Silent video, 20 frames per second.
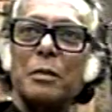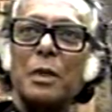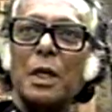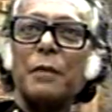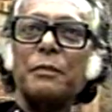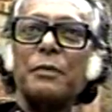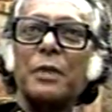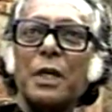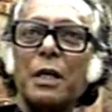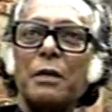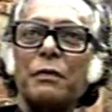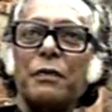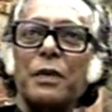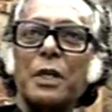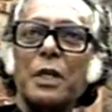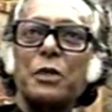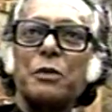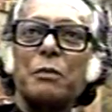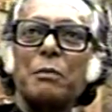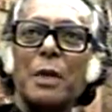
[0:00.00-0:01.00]
after I
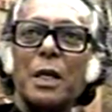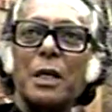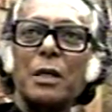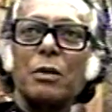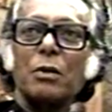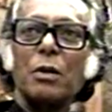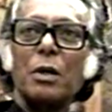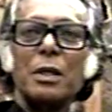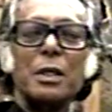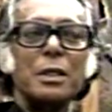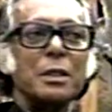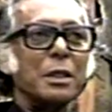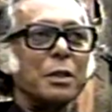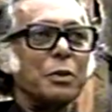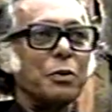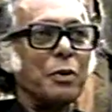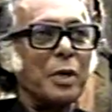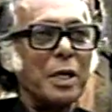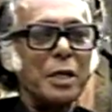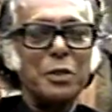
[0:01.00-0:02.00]
finished my college
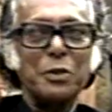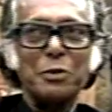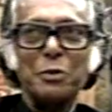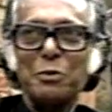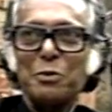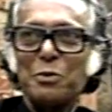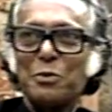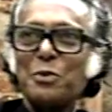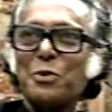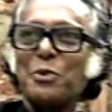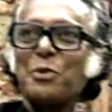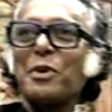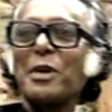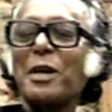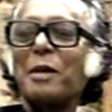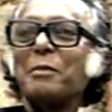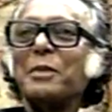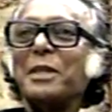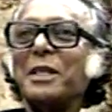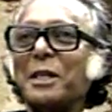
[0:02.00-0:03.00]
education to
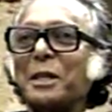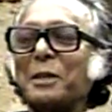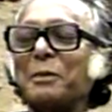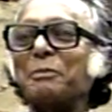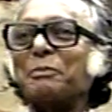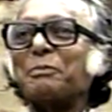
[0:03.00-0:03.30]
come here